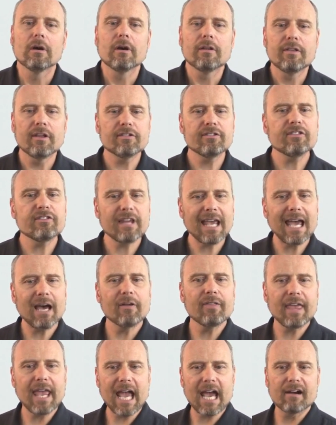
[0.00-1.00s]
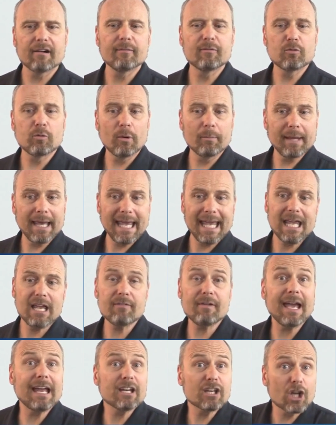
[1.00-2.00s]
This is how the Arabs will
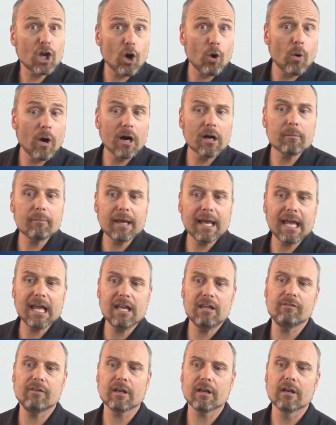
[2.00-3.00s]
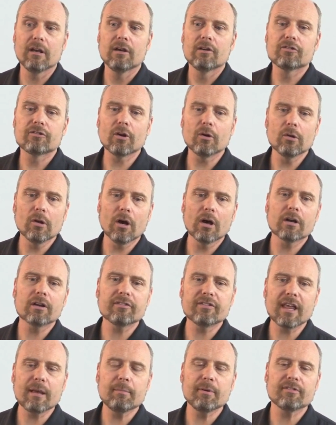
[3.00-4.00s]
behave and go on behaving, so long
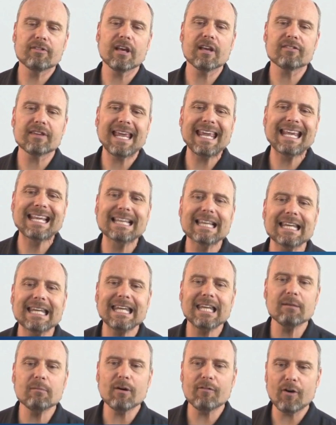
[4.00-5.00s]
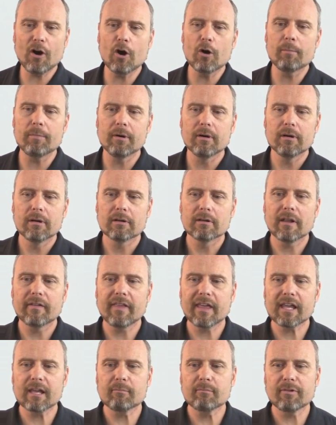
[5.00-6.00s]
as they possess a gleam of hope that
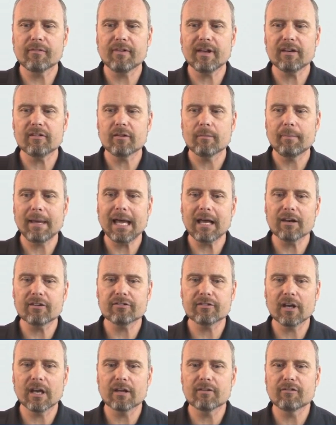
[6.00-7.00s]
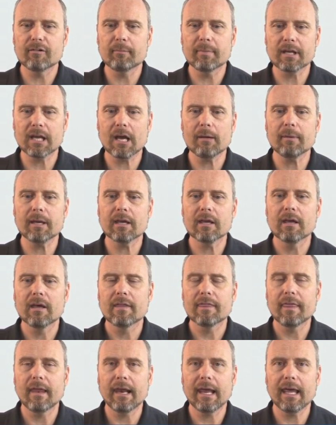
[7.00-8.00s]
they can prevent Palestine from becoming
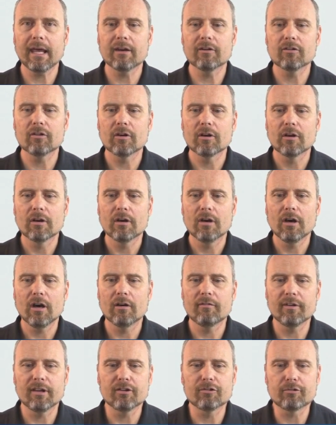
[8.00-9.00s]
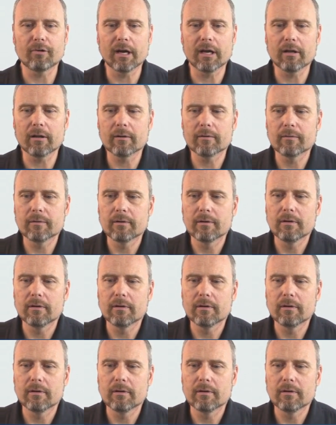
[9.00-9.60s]
the land of Israel.